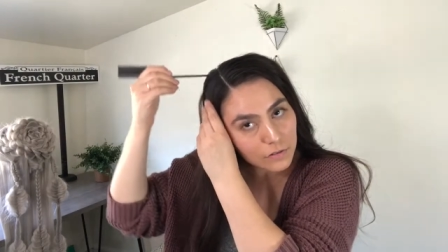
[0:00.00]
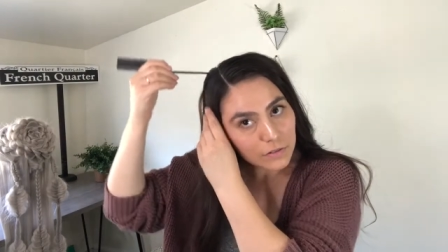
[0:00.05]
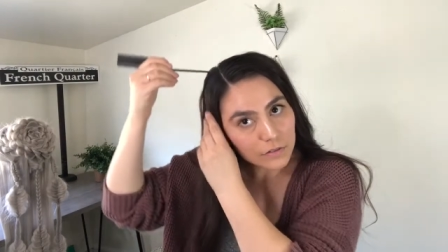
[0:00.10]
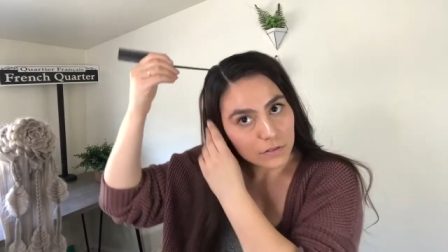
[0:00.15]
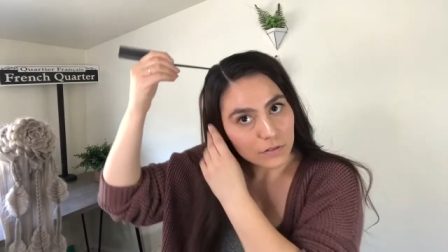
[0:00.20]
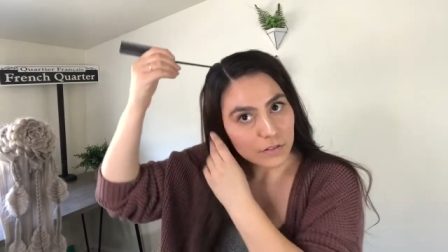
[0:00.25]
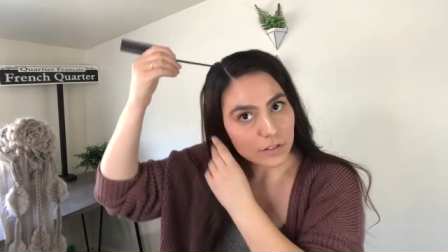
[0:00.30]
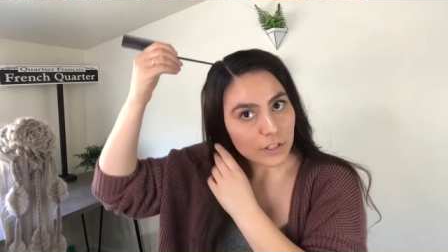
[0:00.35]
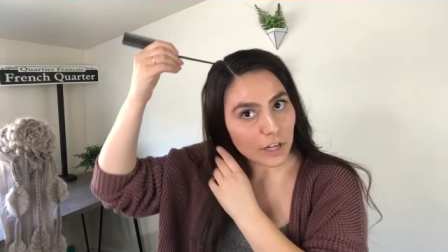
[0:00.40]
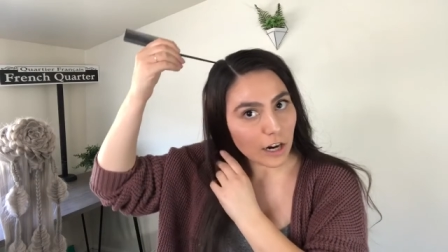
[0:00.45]

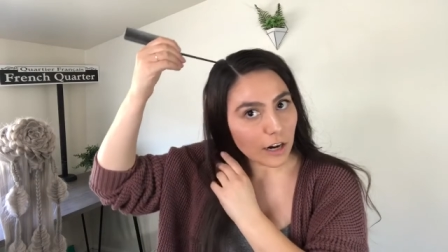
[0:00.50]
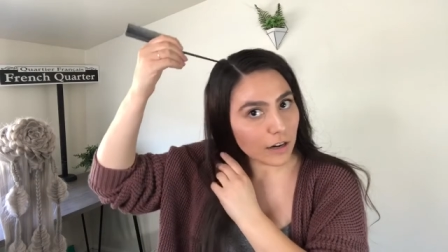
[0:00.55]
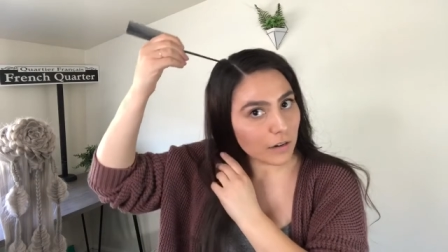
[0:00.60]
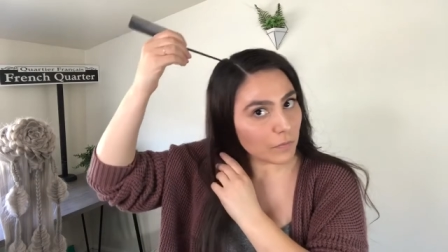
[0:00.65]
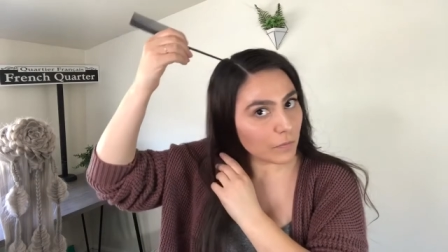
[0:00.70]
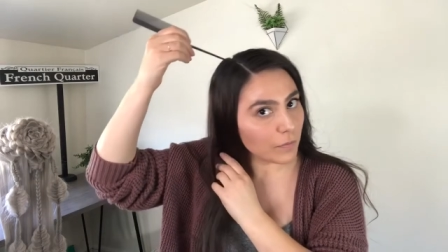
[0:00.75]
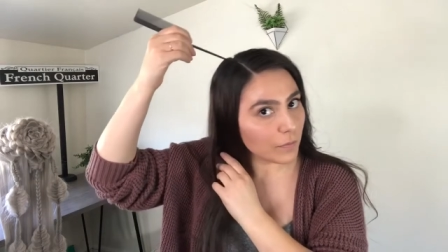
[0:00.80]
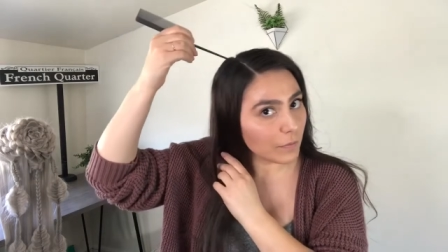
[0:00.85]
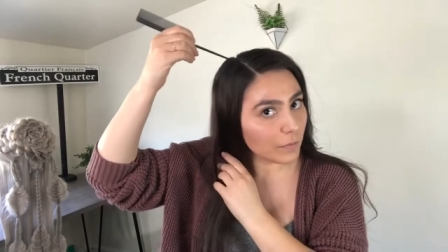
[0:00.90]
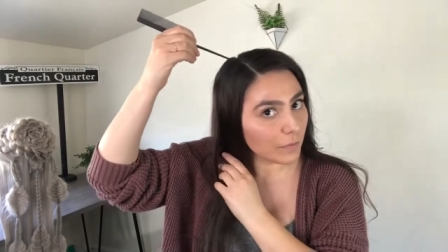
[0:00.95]
start
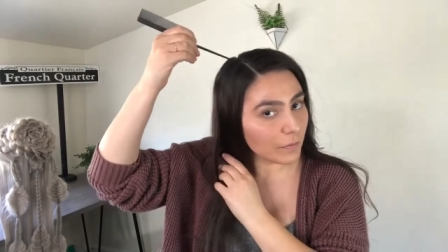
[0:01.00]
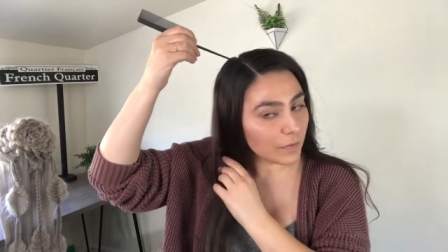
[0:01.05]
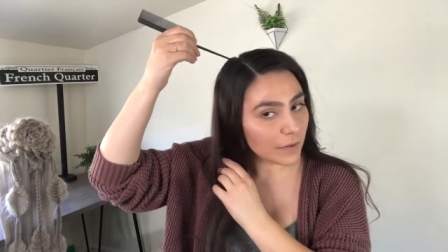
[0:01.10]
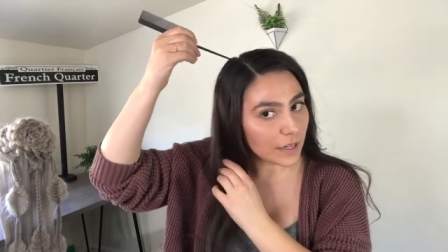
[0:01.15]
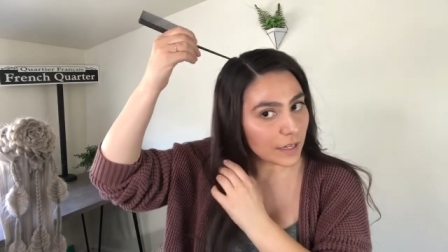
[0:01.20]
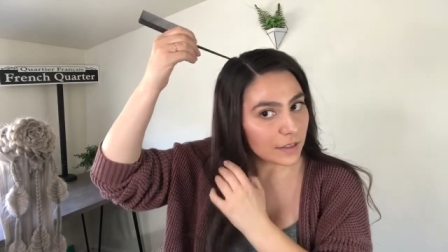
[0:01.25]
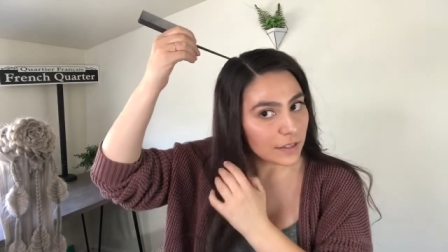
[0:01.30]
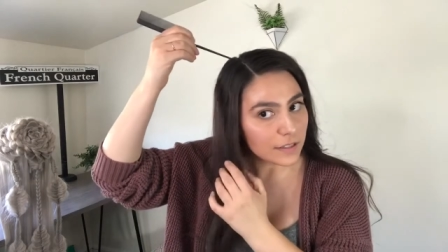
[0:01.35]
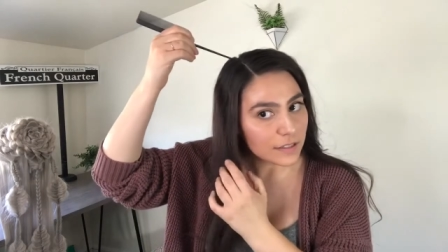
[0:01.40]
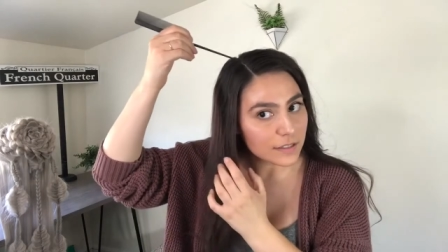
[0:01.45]

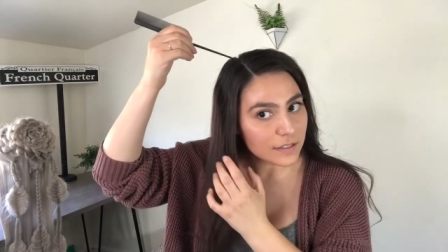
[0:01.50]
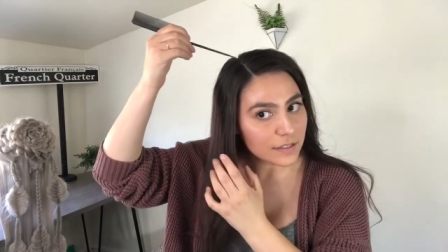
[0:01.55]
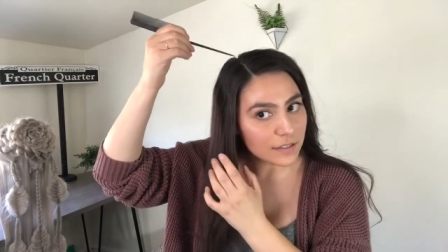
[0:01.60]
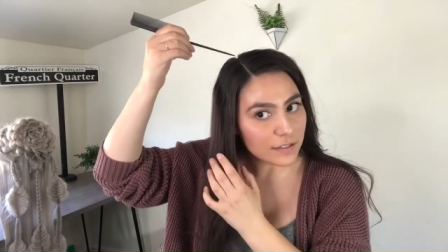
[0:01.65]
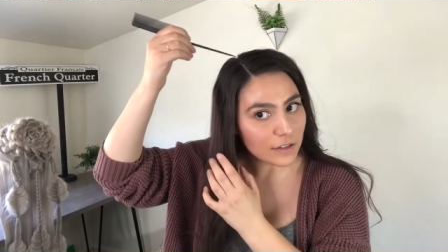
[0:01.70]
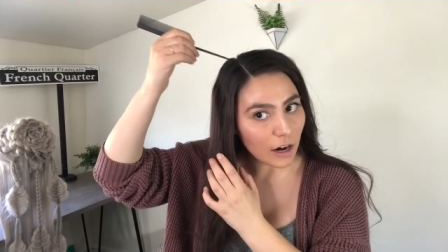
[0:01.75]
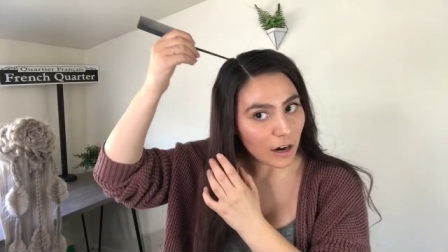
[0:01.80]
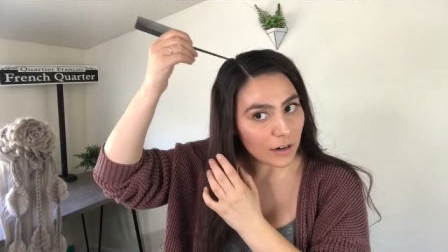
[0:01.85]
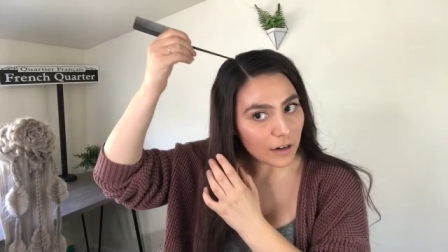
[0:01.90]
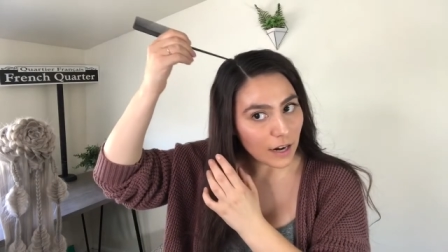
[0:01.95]
on
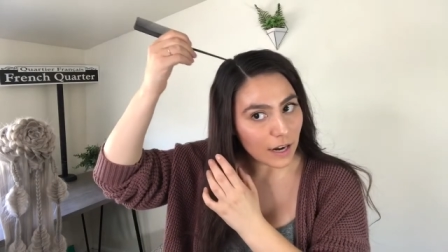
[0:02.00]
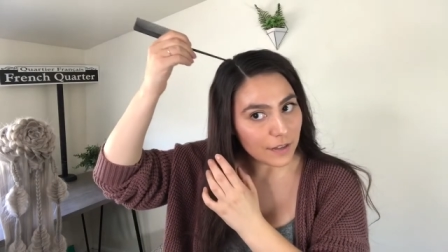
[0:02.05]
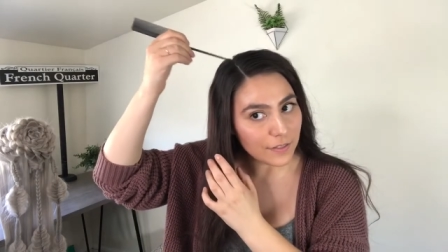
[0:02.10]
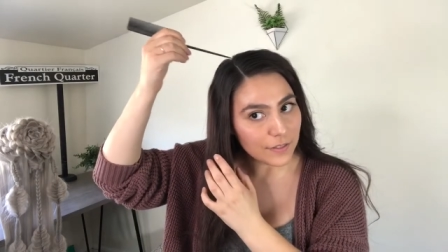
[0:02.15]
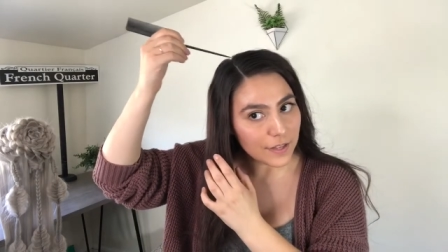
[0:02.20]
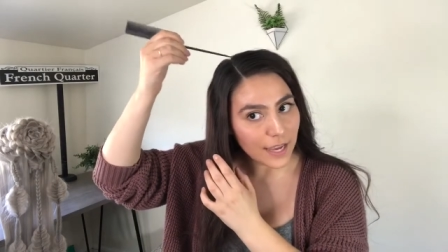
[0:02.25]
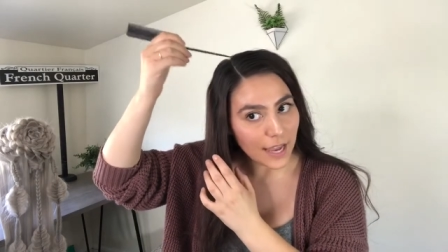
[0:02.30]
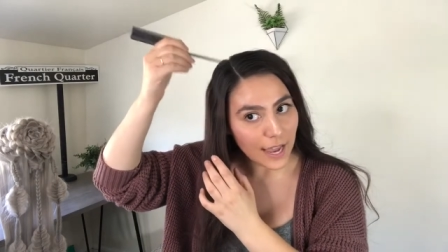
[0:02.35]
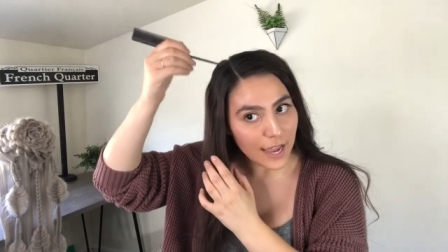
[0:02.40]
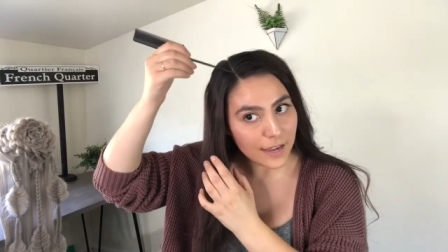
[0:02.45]

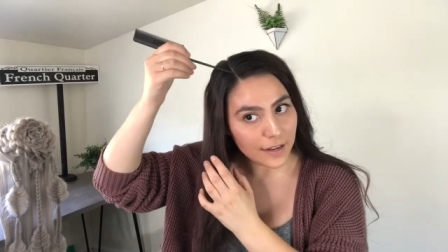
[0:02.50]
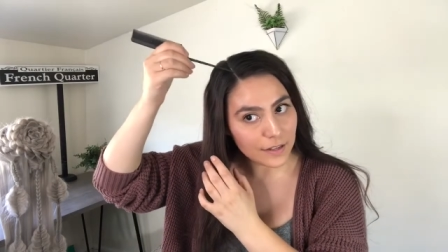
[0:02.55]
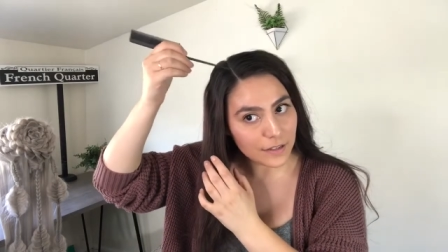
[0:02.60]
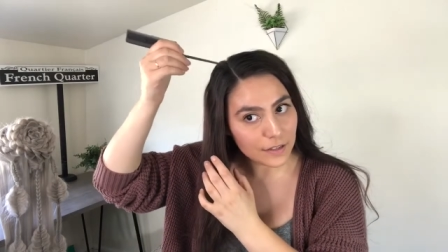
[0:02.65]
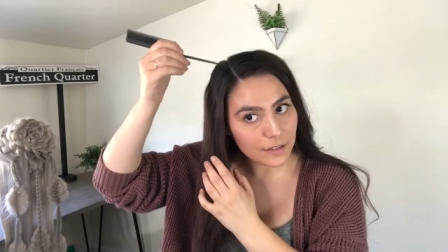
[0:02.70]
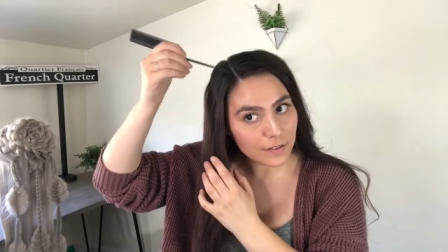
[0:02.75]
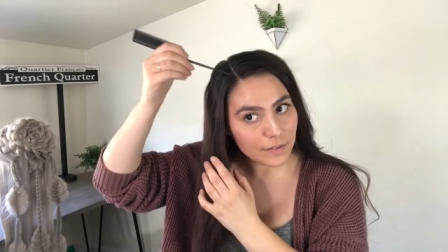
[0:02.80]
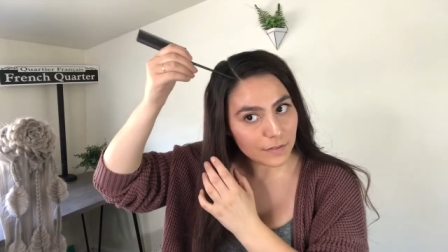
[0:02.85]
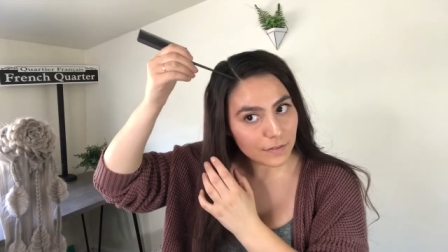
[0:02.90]
the end,